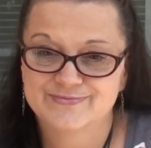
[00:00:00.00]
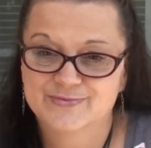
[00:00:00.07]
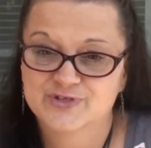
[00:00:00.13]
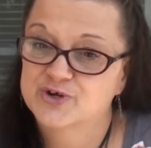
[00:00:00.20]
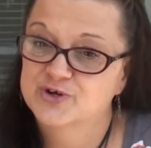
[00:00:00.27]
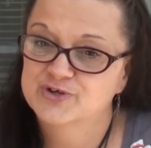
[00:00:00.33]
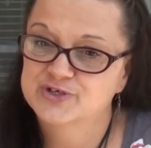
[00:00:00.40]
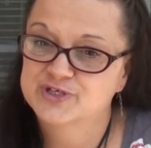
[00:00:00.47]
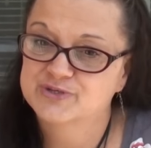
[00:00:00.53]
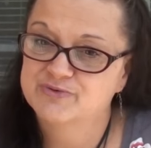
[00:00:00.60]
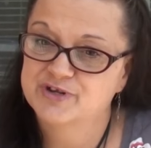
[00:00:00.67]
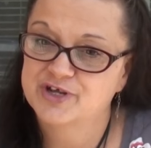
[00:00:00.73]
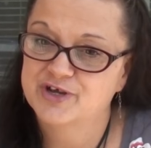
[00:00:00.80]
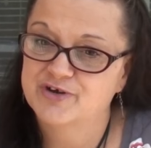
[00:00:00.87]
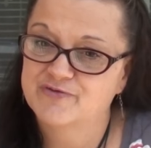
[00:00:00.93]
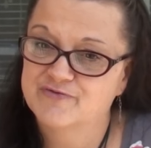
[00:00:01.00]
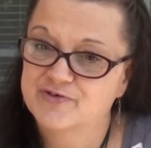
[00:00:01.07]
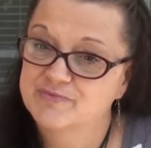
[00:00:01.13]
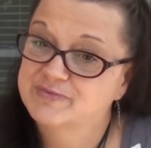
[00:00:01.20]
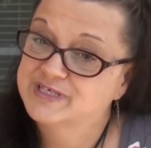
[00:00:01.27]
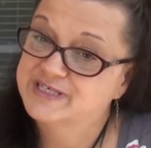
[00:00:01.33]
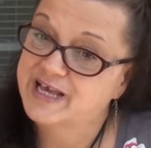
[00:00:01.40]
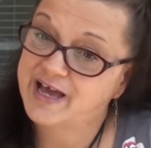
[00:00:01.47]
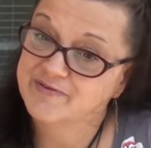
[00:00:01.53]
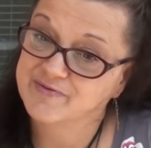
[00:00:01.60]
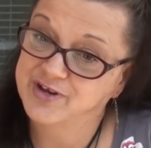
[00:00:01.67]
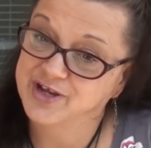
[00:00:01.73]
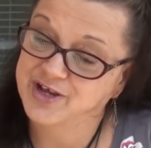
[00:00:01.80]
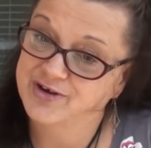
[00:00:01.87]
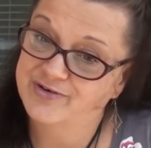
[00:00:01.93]
turn this video from a sad
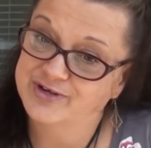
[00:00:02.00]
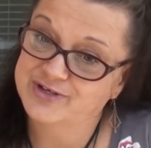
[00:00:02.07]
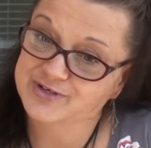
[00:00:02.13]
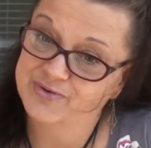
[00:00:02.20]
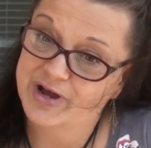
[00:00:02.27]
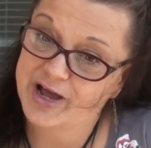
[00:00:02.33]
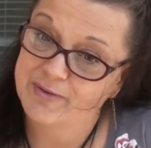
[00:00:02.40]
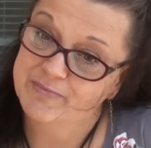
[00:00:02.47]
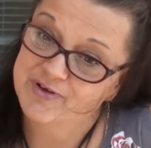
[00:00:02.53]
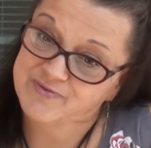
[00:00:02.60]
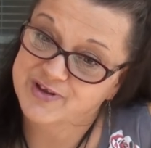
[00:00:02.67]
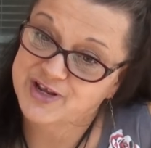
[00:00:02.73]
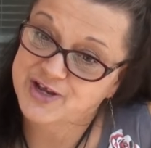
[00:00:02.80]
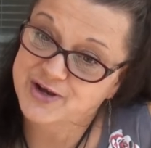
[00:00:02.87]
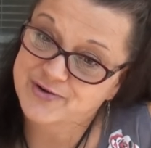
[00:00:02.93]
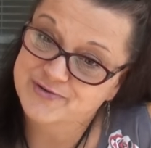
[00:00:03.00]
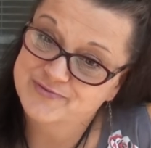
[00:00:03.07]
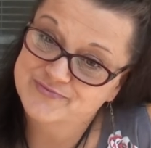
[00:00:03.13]
video into a happy video.